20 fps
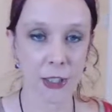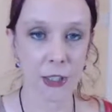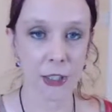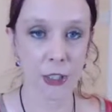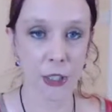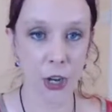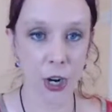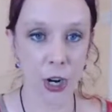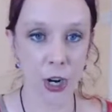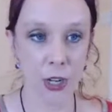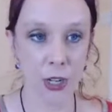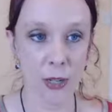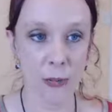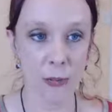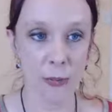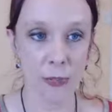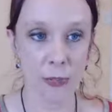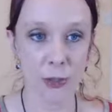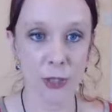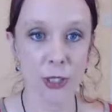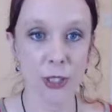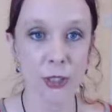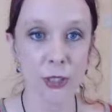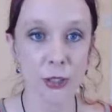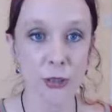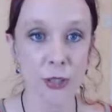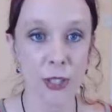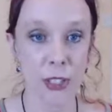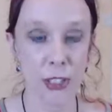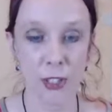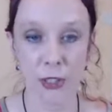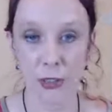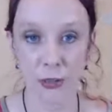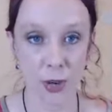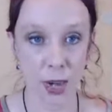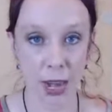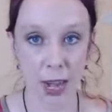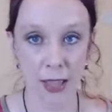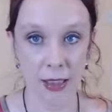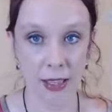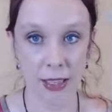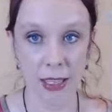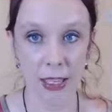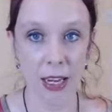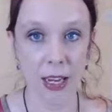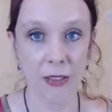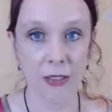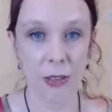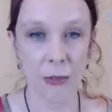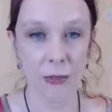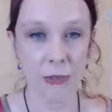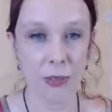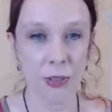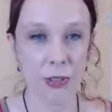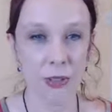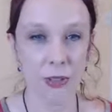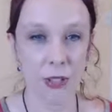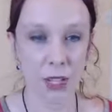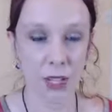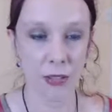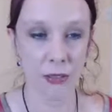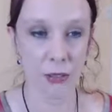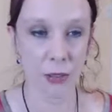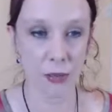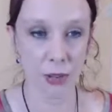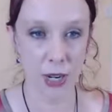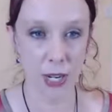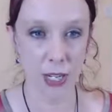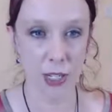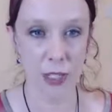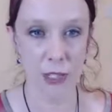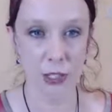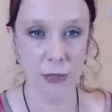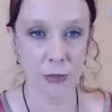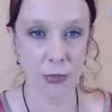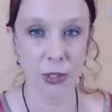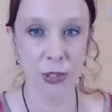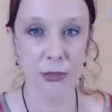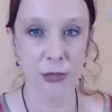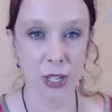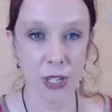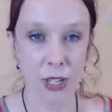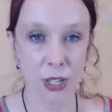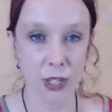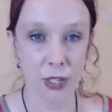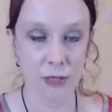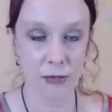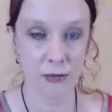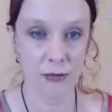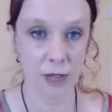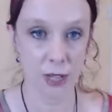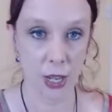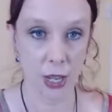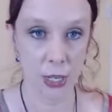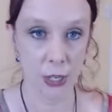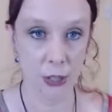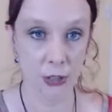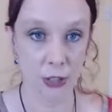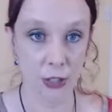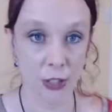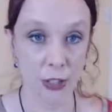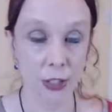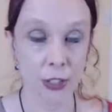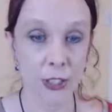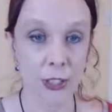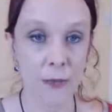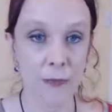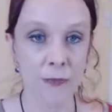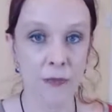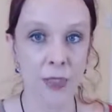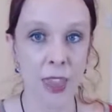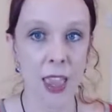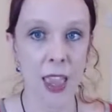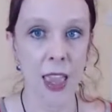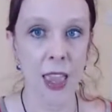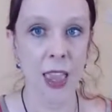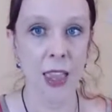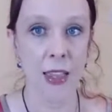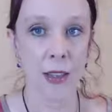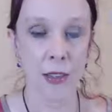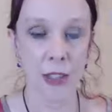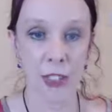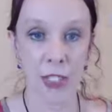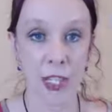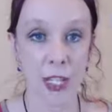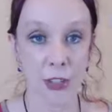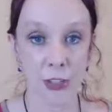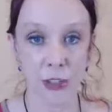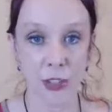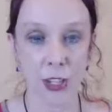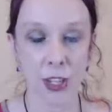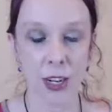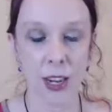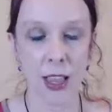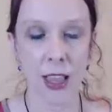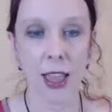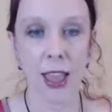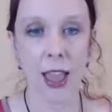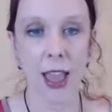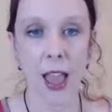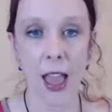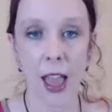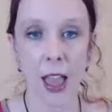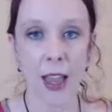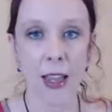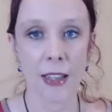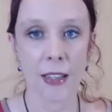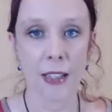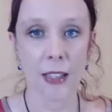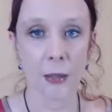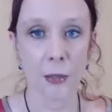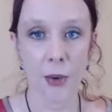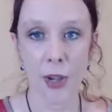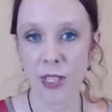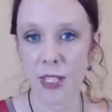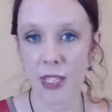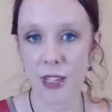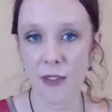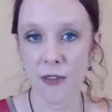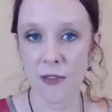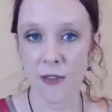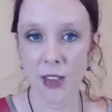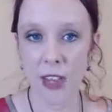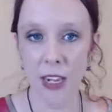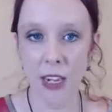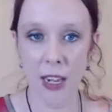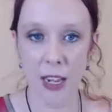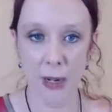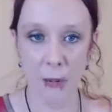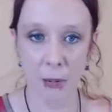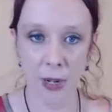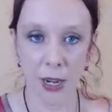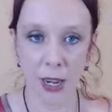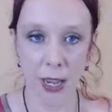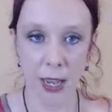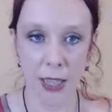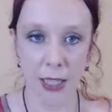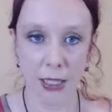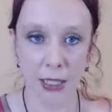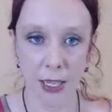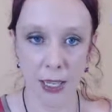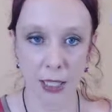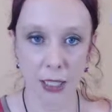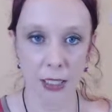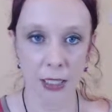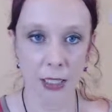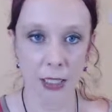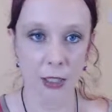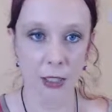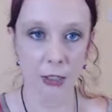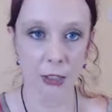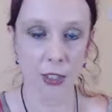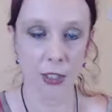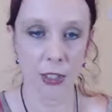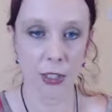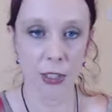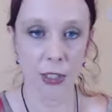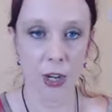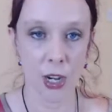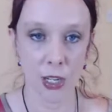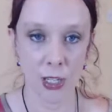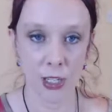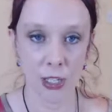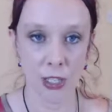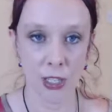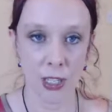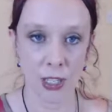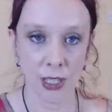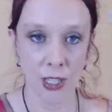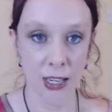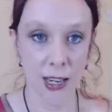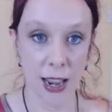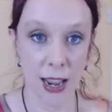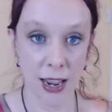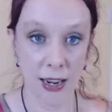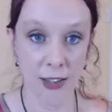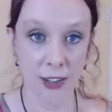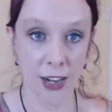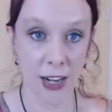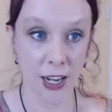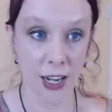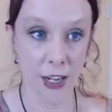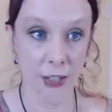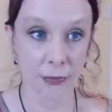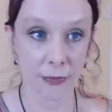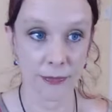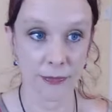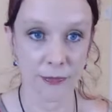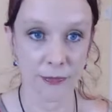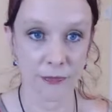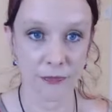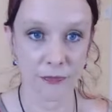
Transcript: dark bluish gray, like navy blue, kind of grayish bluish shirt as a t-shirt. And it wasn't a V-neck, but it had like a little just notch in the neck right here.